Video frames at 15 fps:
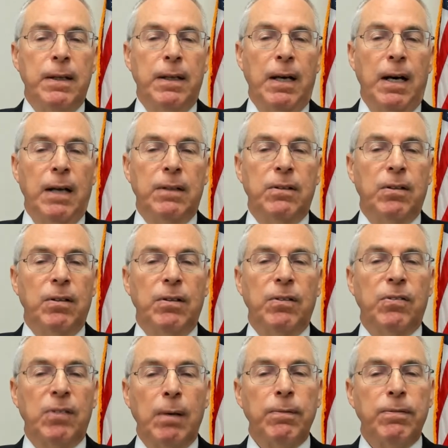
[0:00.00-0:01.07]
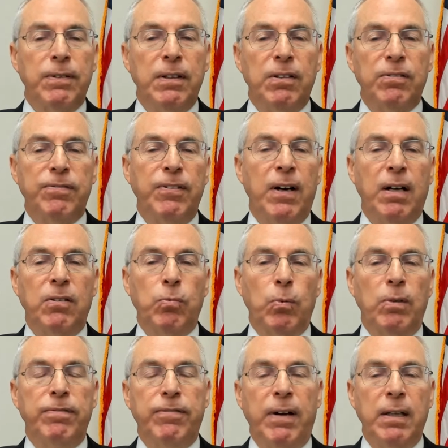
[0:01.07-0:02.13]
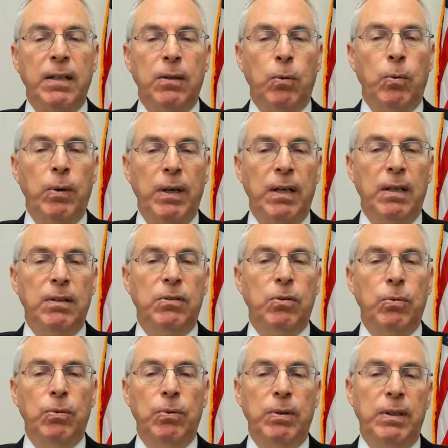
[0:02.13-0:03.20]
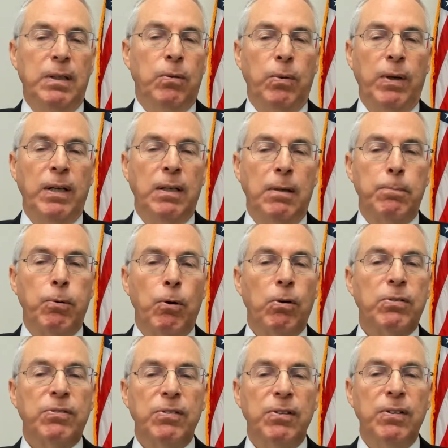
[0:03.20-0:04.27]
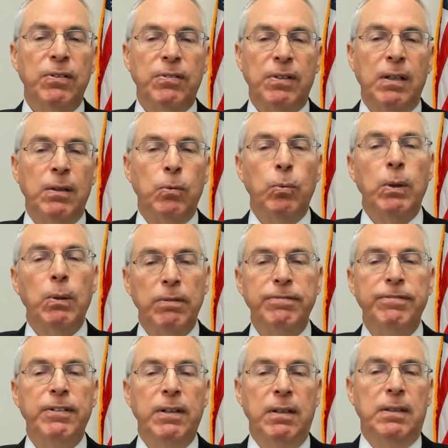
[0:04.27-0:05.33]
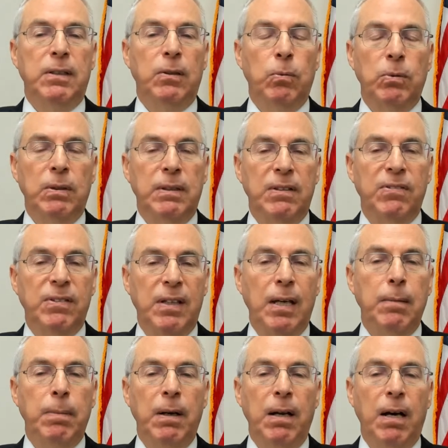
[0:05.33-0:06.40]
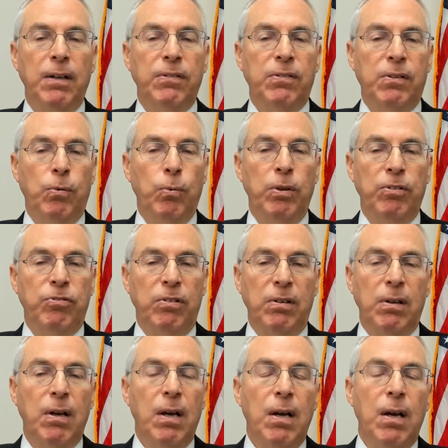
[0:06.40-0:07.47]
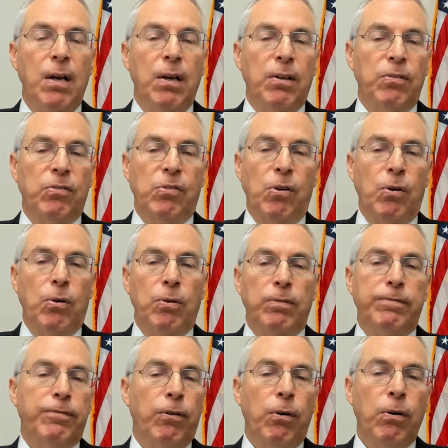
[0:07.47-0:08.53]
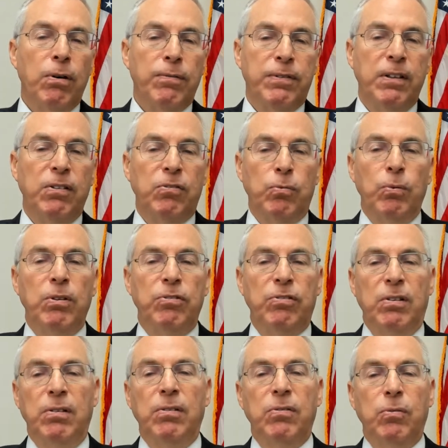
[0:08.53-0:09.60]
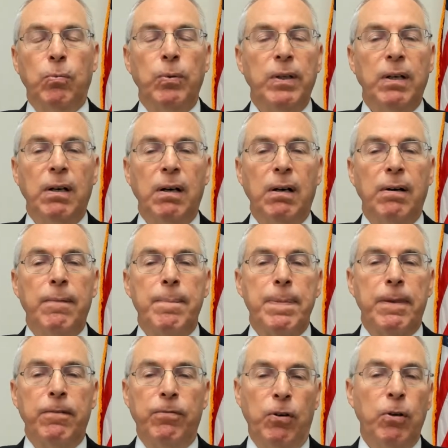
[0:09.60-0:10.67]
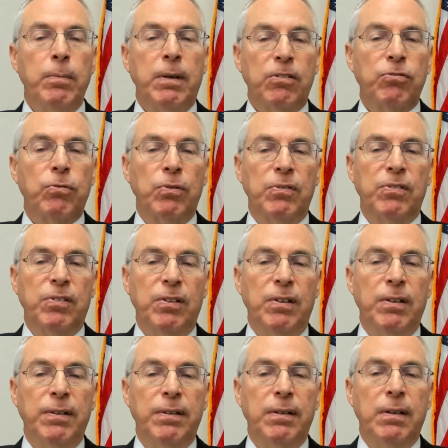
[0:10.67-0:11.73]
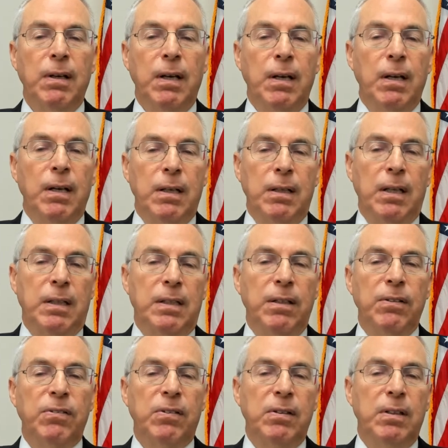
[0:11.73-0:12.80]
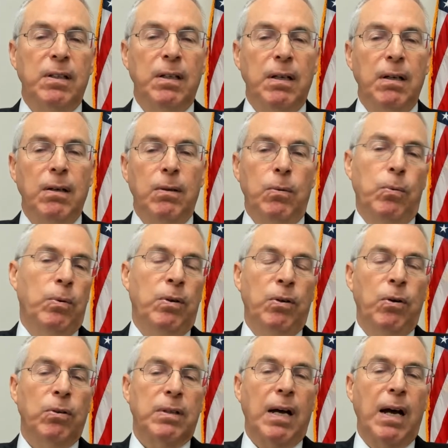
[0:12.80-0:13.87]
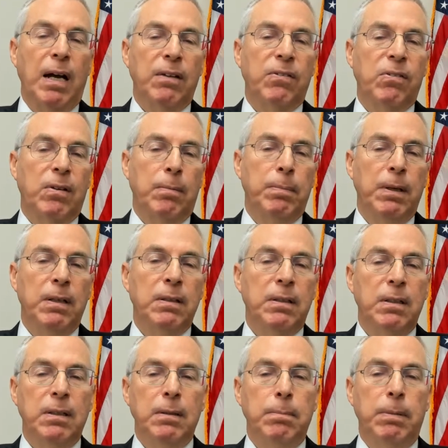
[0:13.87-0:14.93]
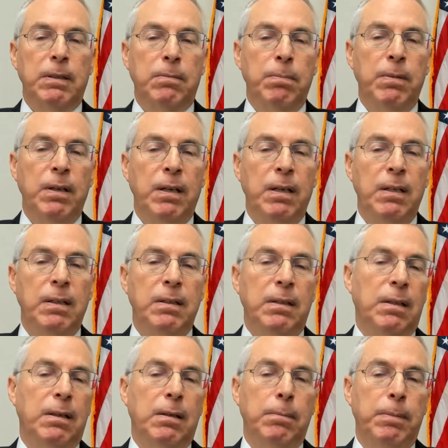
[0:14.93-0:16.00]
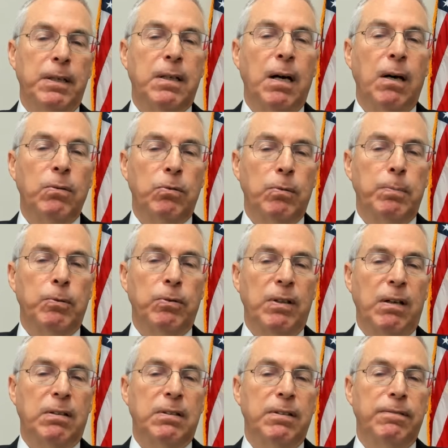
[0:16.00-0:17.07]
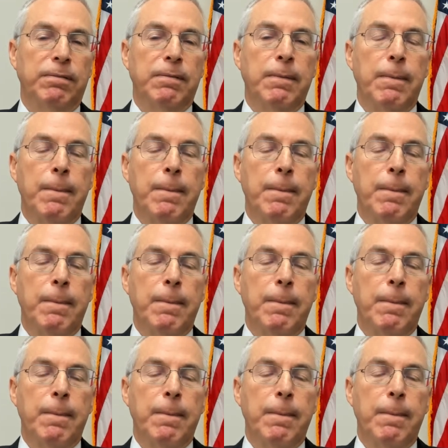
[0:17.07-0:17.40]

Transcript: that some of these funds will find their way to Iranian proxies, and we will feel it. It will destabilize the region. So for all of these reasons, we are very much concerned that this deal will not add stability, but may be counterproductive.